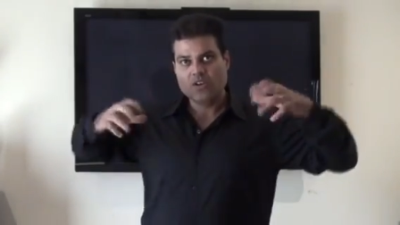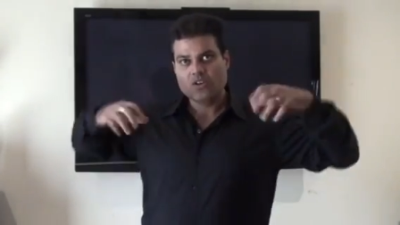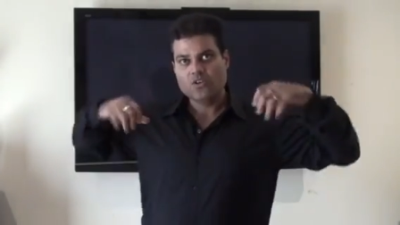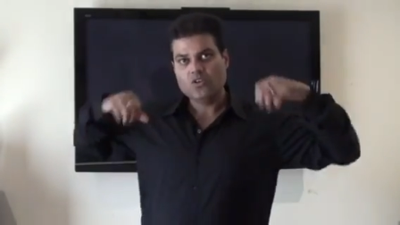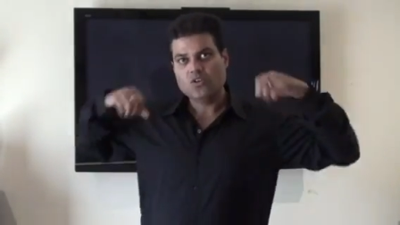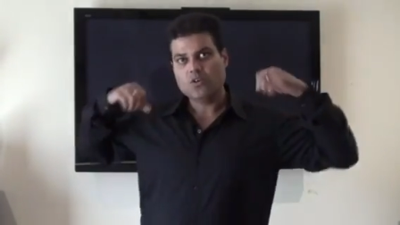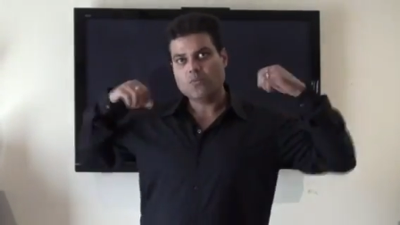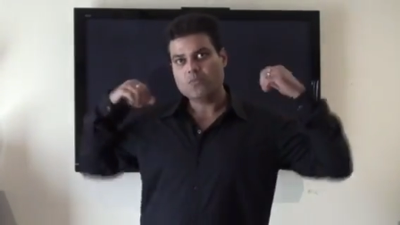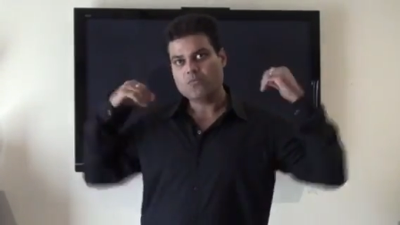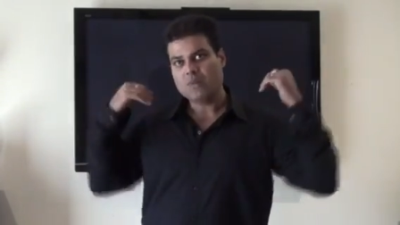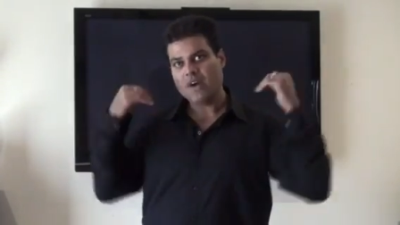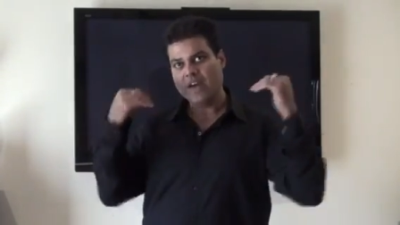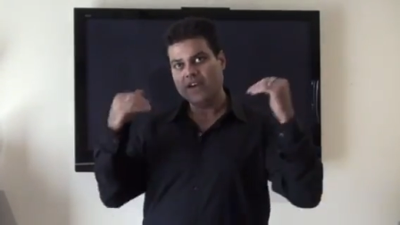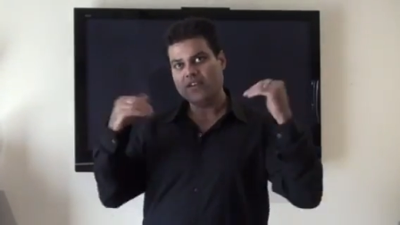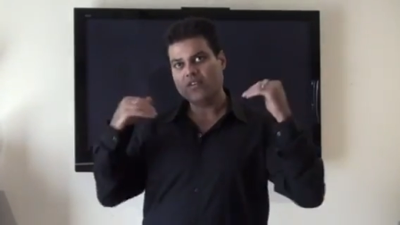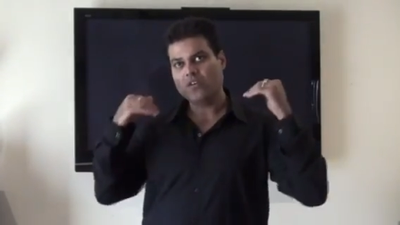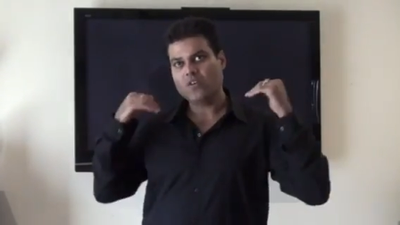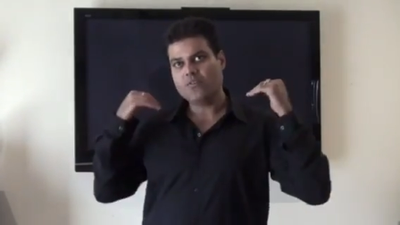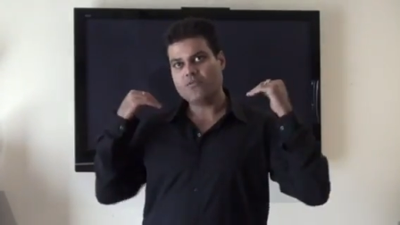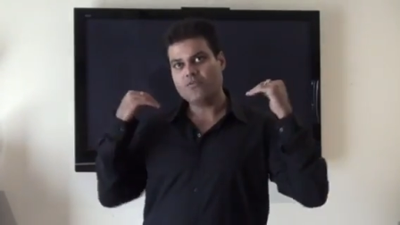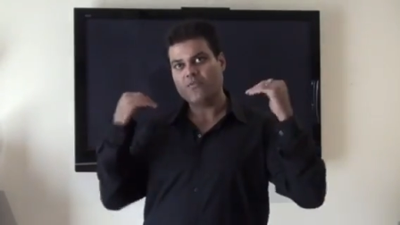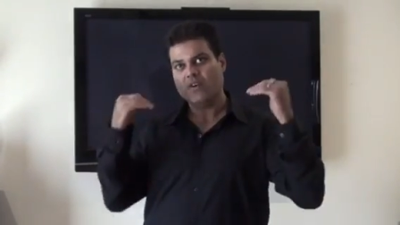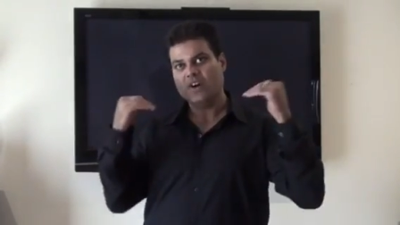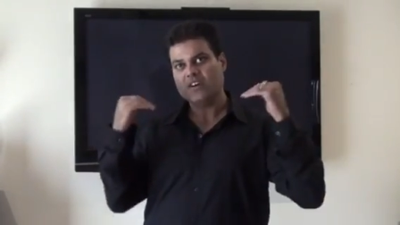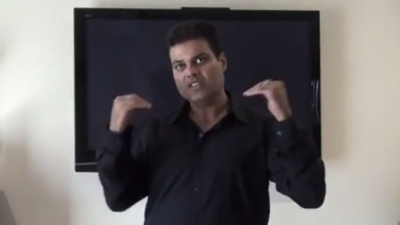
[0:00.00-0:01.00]
and
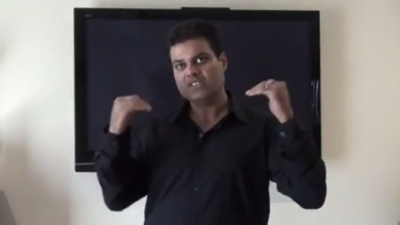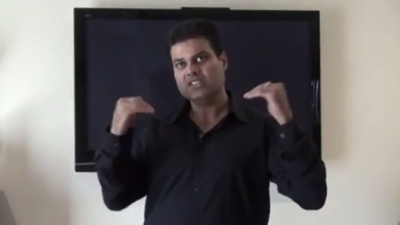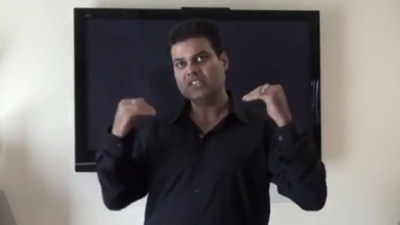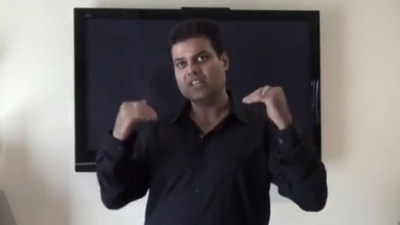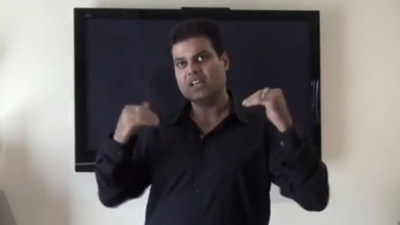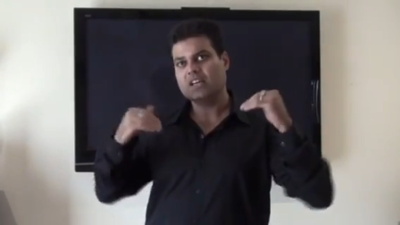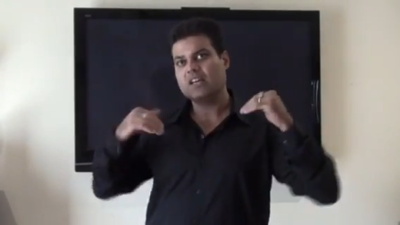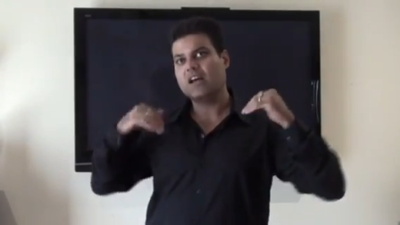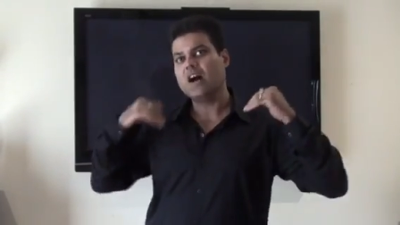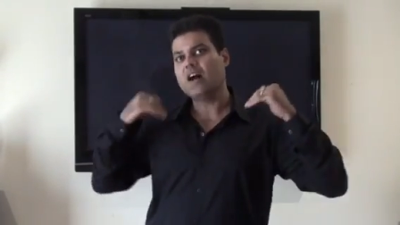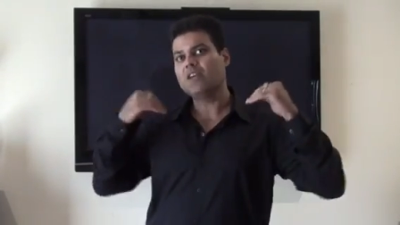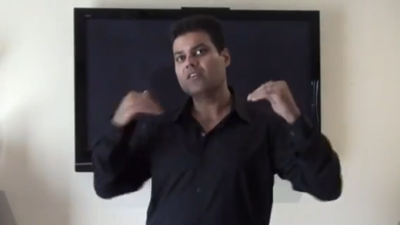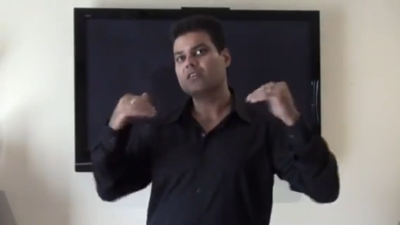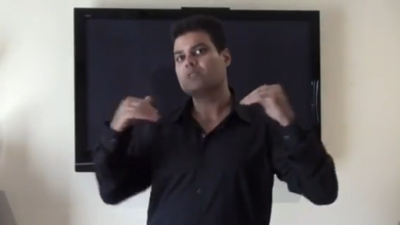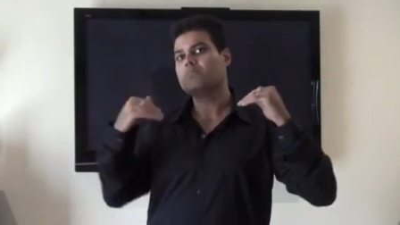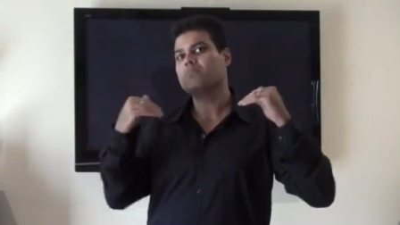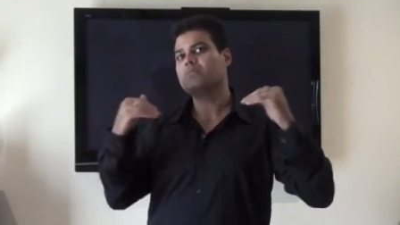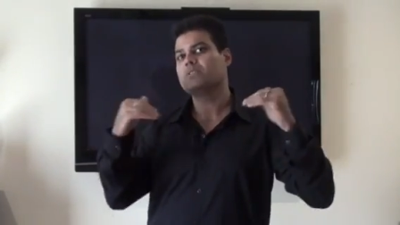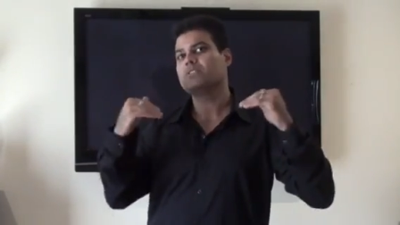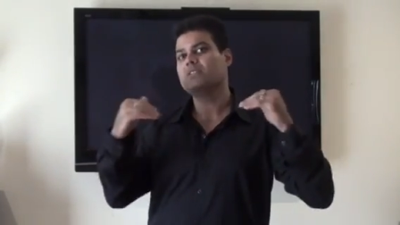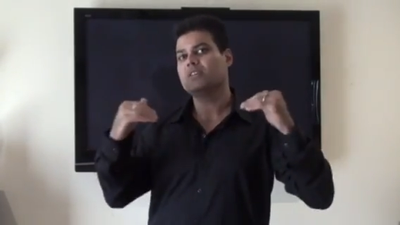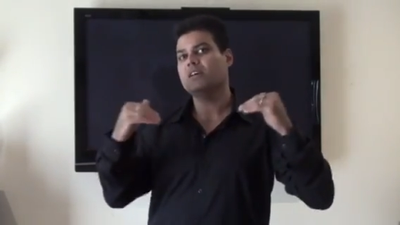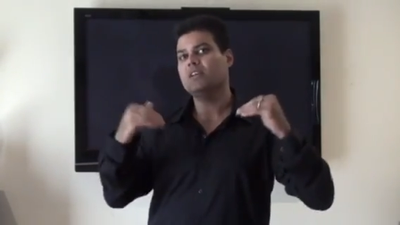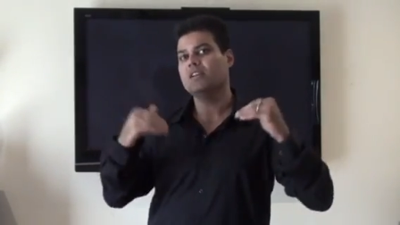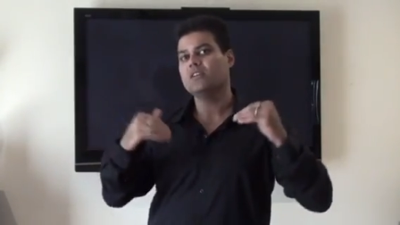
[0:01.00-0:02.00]
you're functioning at
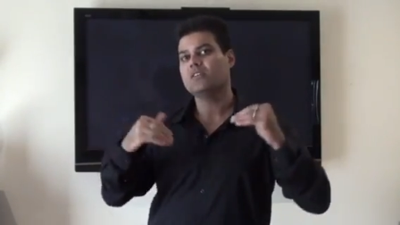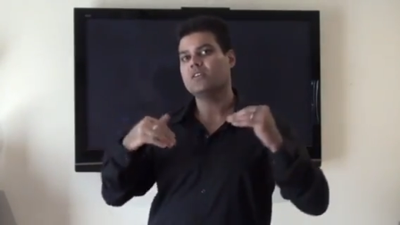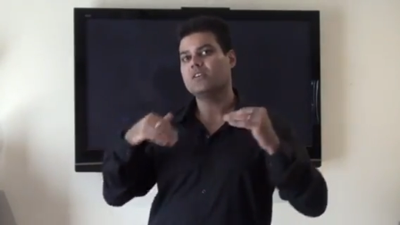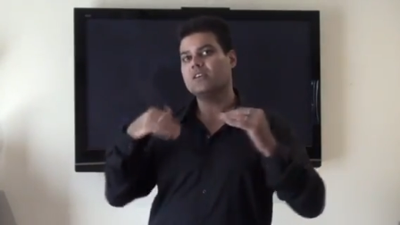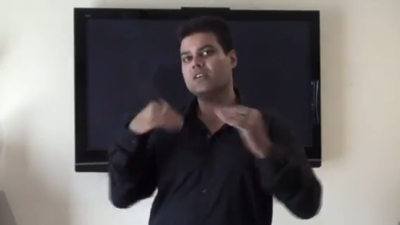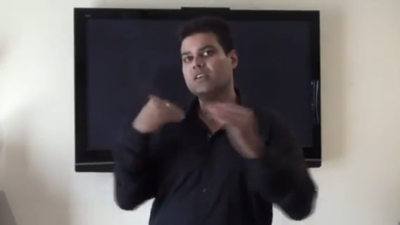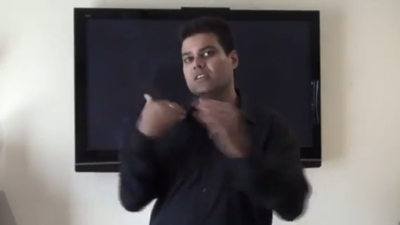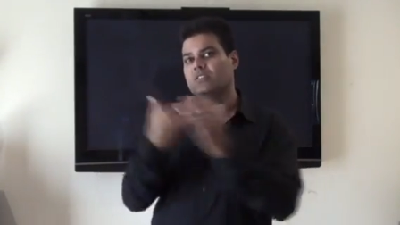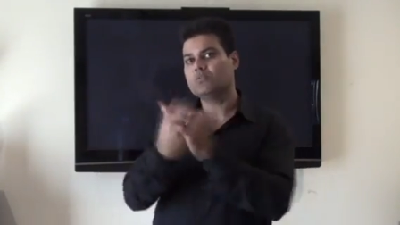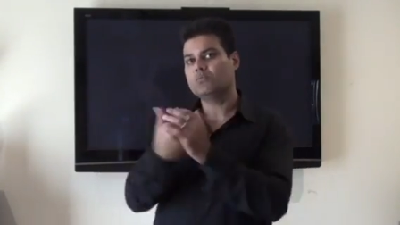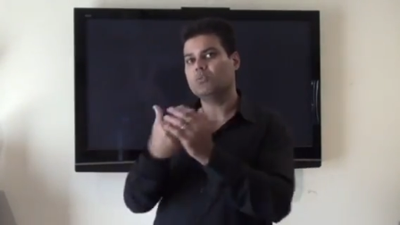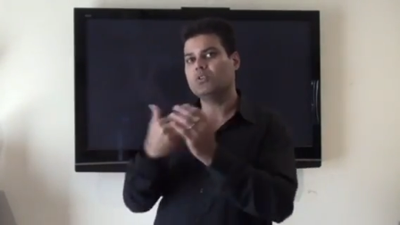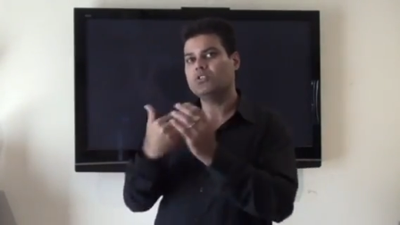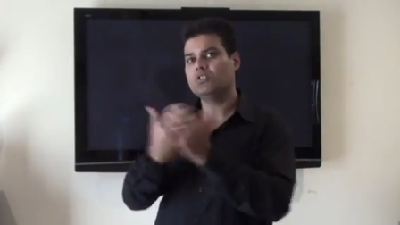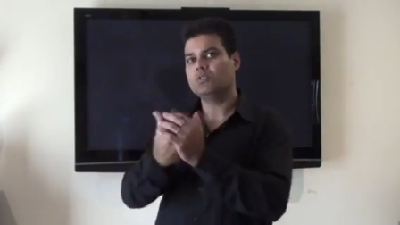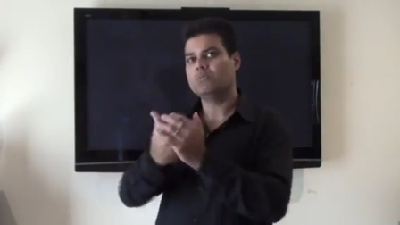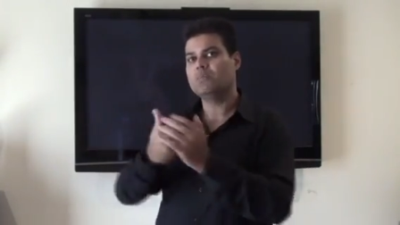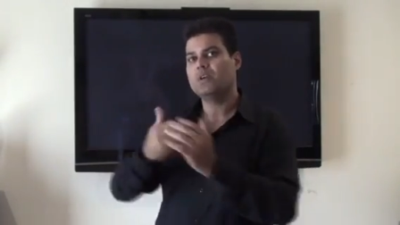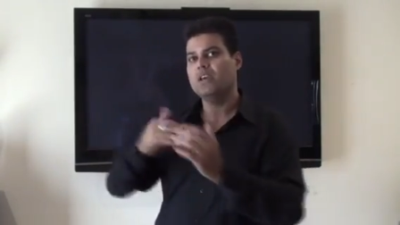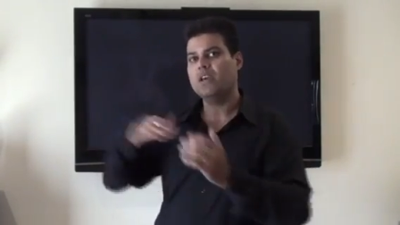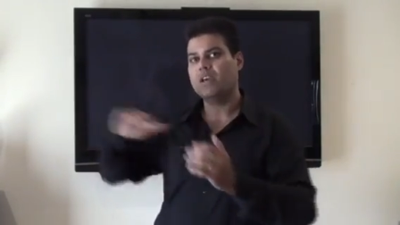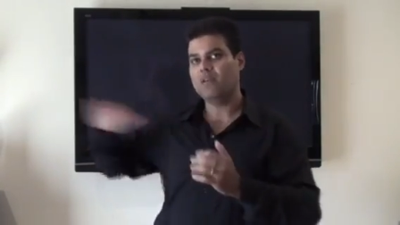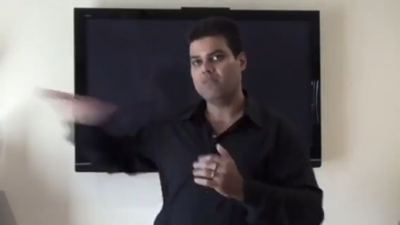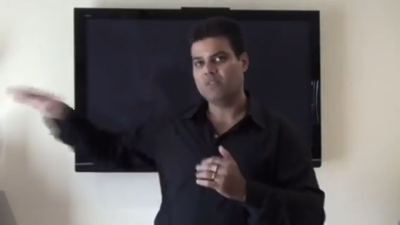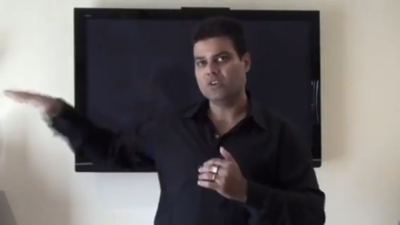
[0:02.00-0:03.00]
100%, guess what your
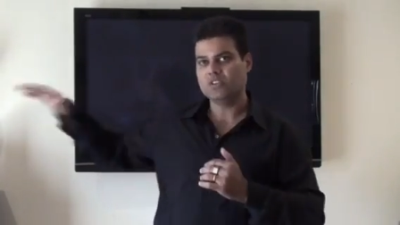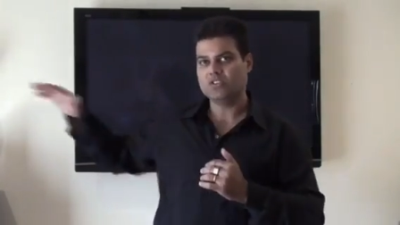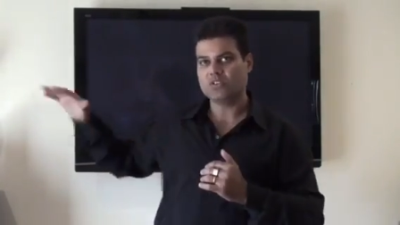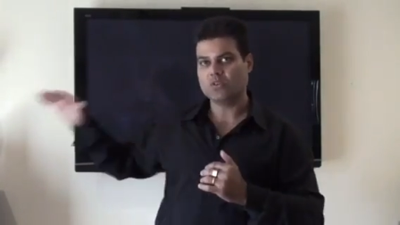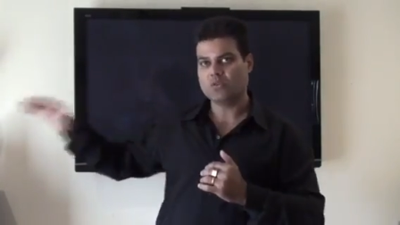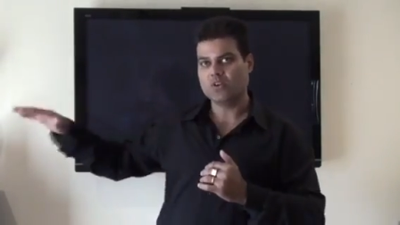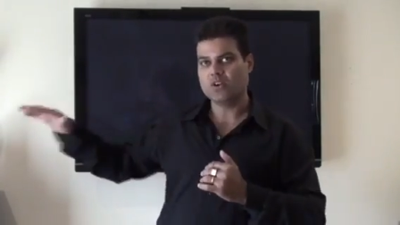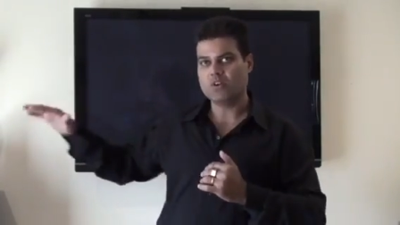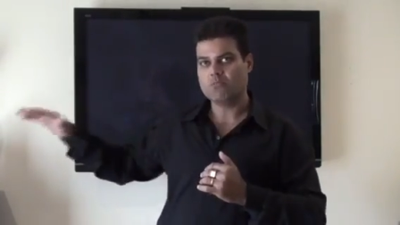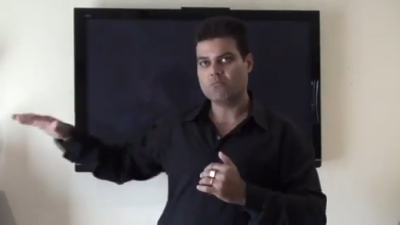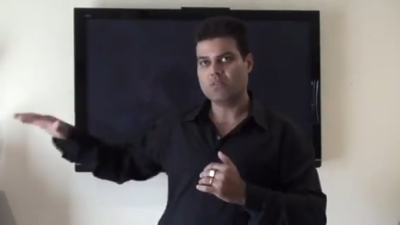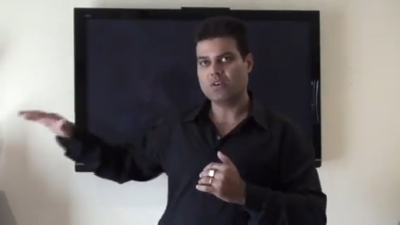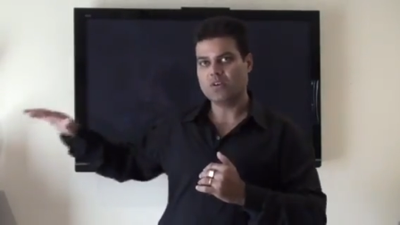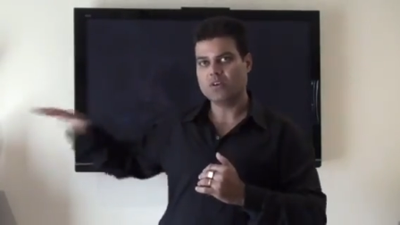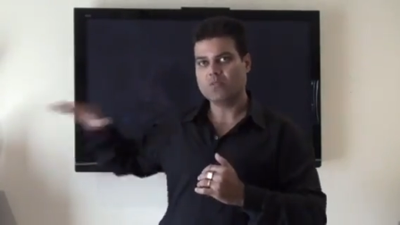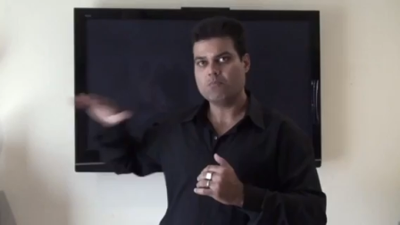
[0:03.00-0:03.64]
behaviors are going to be?